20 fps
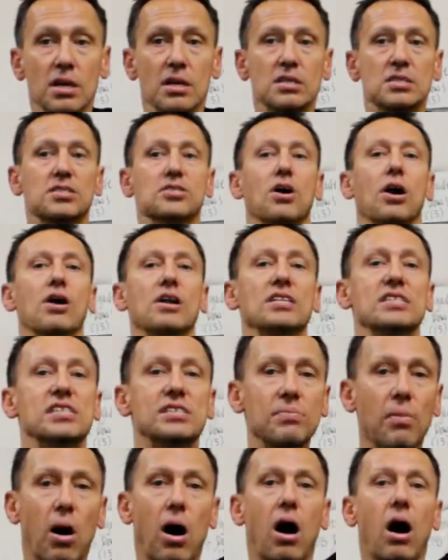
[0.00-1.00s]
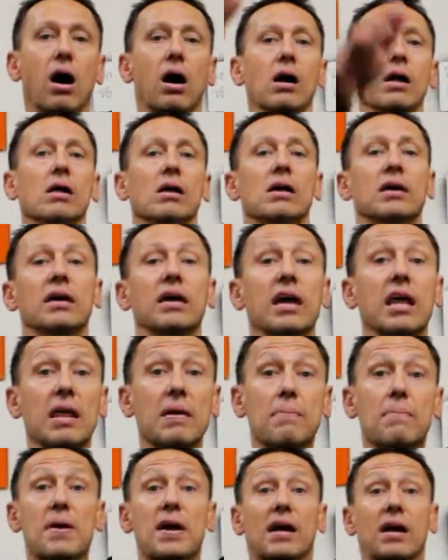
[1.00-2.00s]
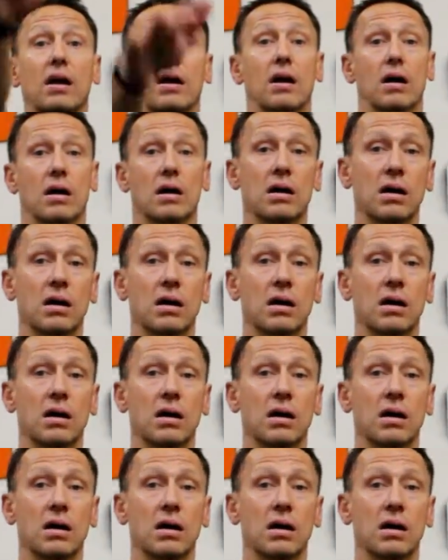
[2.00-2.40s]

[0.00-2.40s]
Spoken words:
Starting small, getting bigger.